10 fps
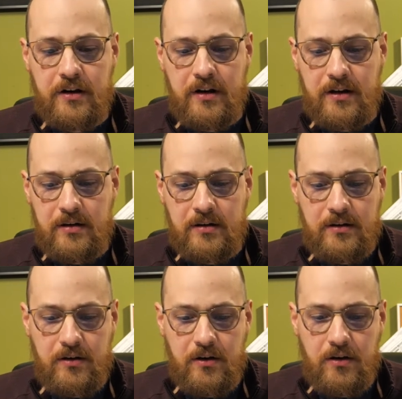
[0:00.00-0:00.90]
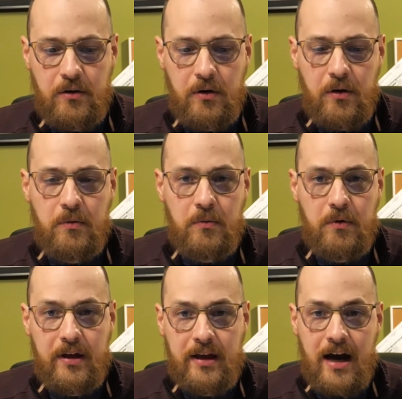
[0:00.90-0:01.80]
uh,
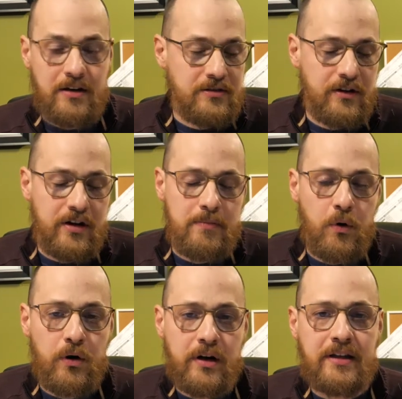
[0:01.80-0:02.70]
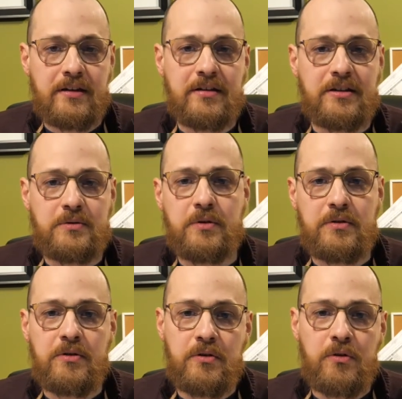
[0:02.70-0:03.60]
on a Sunday morning, this
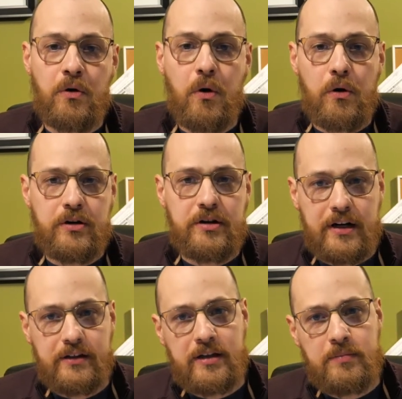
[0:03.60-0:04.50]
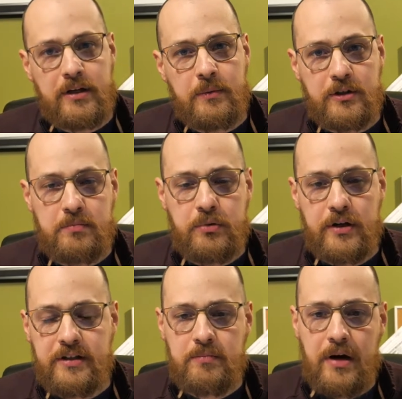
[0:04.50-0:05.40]
would ordinarily be what's
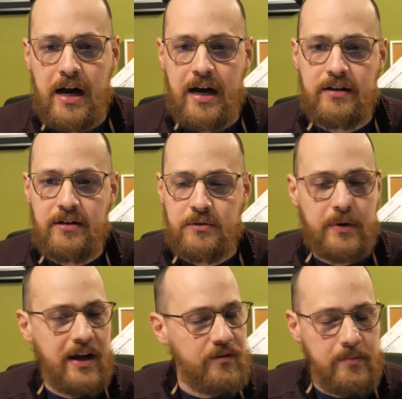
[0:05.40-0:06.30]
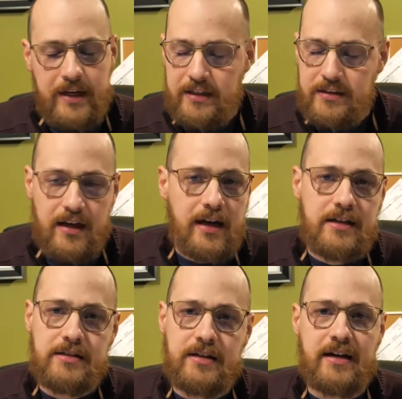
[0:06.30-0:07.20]
printed behind us. We haven't made
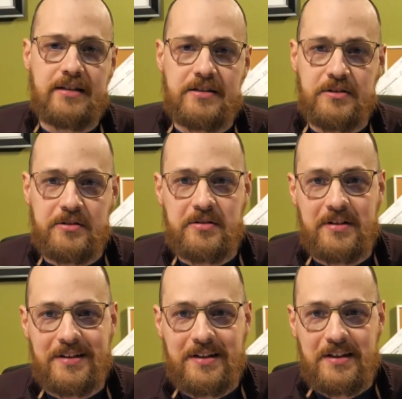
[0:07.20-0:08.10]
signs yet. It's just,